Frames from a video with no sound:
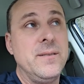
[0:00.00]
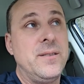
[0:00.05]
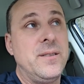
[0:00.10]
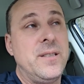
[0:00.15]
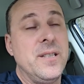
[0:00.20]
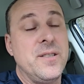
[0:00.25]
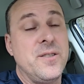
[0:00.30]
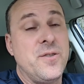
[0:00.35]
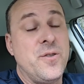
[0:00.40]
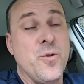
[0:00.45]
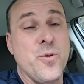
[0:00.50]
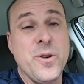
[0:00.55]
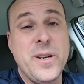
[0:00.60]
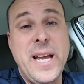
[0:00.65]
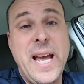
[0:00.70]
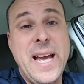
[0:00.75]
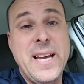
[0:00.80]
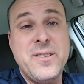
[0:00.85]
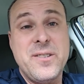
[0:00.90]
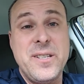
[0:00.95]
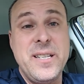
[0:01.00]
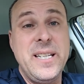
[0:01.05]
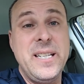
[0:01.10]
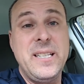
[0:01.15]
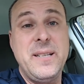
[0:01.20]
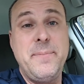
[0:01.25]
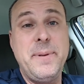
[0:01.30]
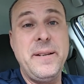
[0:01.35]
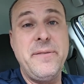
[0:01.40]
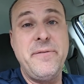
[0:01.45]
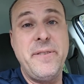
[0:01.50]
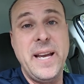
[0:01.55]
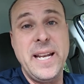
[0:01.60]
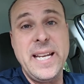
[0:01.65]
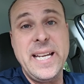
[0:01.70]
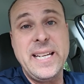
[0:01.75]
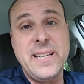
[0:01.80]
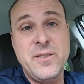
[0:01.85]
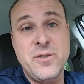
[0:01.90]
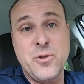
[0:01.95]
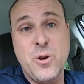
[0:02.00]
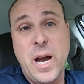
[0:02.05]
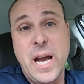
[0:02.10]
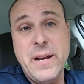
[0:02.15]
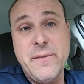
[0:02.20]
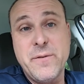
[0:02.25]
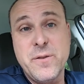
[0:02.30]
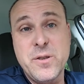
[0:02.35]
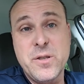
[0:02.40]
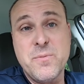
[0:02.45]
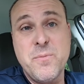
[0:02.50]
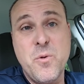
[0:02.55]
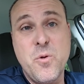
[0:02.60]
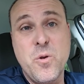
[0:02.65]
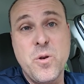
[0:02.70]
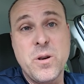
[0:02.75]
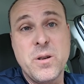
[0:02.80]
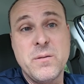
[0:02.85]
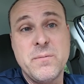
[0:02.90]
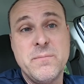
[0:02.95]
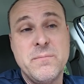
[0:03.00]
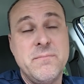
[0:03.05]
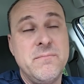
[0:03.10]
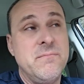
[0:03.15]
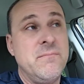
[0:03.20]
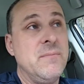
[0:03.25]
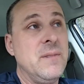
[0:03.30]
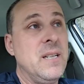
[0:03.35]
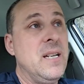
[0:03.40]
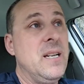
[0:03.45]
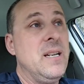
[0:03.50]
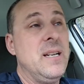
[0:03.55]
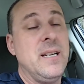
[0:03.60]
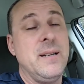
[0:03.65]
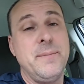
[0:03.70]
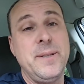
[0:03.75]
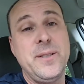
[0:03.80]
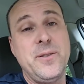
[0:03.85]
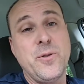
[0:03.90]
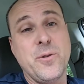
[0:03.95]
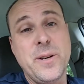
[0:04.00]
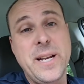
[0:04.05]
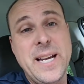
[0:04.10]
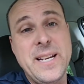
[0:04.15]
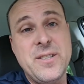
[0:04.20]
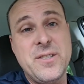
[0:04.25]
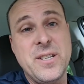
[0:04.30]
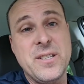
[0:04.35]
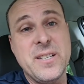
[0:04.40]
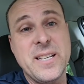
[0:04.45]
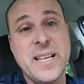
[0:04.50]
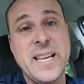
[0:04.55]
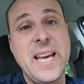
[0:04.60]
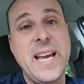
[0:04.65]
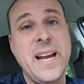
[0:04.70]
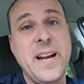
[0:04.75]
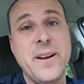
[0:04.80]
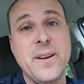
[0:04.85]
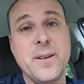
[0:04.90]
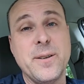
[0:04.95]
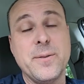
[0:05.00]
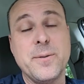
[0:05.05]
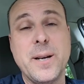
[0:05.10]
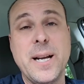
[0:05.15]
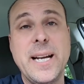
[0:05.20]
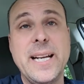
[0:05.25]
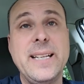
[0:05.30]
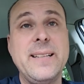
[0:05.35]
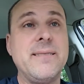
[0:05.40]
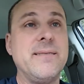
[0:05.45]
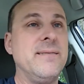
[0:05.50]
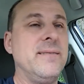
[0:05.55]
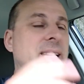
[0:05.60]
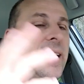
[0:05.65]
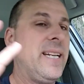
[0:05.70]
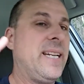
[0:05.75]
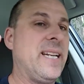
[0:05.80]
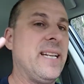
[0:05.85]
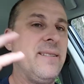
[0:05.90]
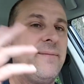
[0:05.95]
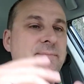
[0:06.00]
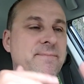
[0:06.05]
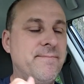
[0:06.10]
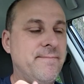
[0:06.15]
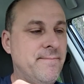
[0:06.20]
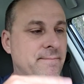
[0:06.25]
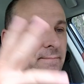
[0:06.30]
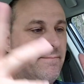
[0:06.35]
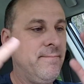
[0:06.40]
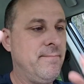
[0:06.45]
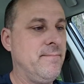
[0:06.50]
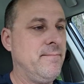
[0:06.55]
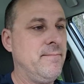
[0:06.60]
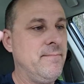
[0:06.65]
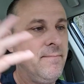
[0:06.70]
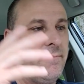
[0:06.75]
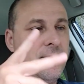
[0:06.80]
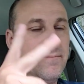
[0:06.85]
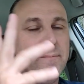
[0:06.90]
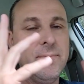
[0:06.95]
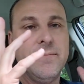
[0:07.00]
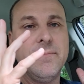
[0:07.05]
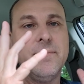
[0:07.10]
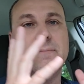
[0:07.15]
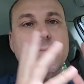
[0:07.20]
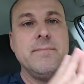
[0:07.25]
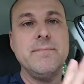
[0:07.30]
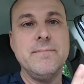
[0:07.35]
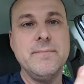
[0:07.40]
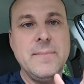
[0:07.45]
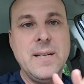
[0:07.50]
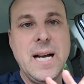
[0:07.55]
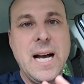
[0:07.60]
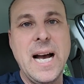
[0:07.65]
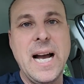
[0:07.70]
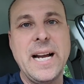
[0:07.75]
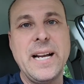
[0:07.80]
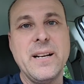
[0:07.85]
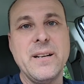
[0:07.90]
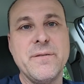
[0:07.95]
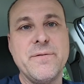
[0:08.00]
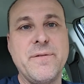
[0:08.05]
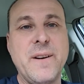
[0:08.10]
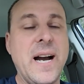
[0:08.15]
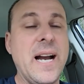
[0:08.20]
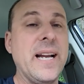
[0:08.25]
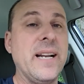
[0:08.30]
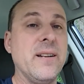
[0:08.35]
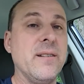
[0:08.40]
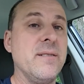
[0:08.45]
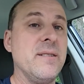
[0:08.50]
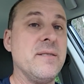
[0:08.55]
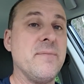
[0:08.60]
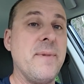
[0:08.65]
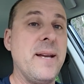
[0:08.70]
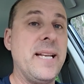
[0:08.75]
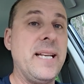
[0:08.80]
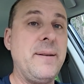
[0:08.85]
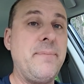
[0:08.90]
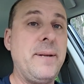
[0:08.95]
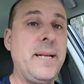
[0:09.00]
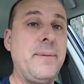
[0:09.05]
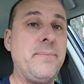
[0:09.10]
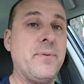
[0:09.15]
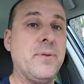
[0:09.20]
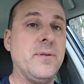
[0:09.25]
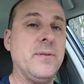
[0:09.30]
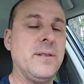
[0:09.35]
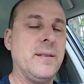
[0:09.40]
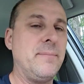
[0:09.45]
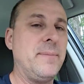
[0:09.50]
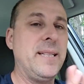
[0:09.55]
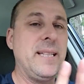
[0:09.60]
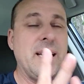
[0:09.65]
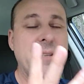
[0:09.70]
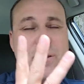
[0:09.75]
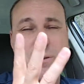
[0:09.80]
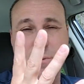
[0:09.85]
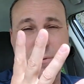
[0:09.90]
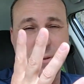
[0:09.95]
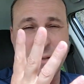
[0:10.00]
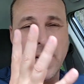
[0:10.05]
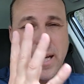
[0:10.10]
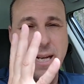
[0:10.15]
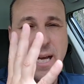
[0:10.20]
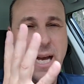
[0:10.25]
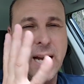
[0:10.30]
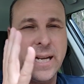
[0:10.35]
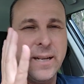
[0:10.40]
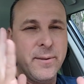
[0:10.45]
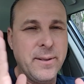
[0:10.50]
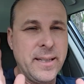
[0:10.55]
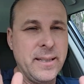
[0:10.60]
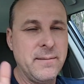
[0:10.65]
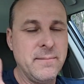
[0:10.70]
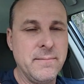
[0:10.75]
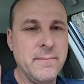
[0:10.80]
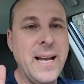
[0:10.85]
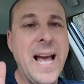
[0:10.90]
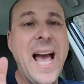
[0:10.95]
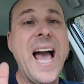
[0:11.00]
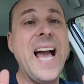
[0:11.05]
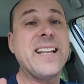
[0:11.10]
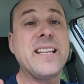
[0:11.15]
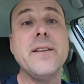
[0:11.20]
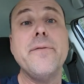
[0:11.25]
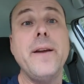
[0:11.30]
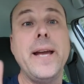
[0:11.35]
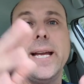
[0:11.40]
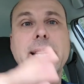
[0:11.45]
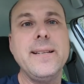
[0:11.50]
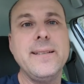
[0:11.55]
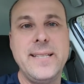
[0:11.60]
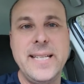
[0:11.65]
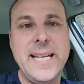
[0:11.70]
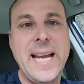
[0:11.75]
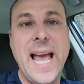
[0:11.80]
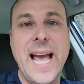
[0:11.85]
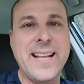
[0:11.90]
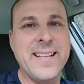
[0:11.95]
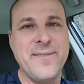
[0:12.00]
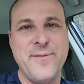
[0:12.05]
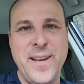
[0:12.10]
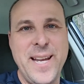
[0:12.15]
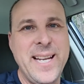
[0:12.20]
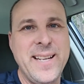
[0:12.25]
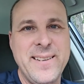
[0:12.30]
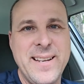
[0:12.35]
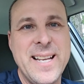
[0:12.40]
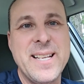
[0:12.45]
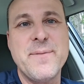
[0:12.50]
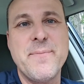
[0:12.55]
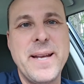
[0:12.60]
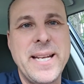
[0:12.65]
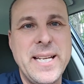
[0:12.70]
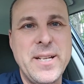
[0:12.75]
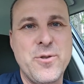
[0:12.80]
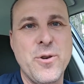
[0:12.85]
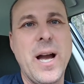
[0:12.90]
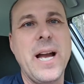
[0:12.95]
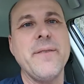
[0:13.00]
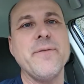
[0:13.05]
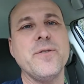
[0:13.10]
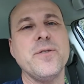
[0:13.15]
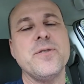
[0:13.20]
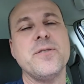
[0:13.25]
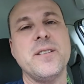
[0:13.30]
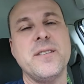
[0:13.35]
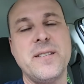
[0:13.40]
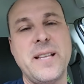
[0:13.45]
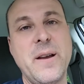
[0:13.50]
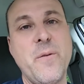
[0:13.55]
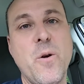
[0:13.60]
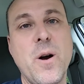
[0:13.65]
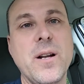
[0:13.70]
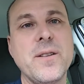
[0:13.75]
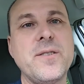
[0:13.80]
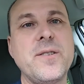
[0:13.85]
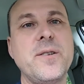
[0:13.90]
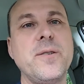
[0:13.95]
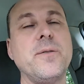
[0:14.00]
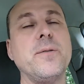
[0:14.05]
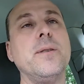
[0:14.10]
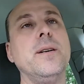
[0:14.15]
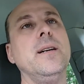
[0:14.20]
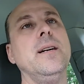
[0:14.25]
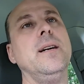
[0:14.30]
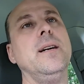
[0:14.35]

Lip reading: does DoorDash need to be vetting drivers more? I mean, DoorDash doesn't care, right? They can hire, fire as many people. I mean, I know they're not hiring. Activate, deactivate as many drivers as they want to.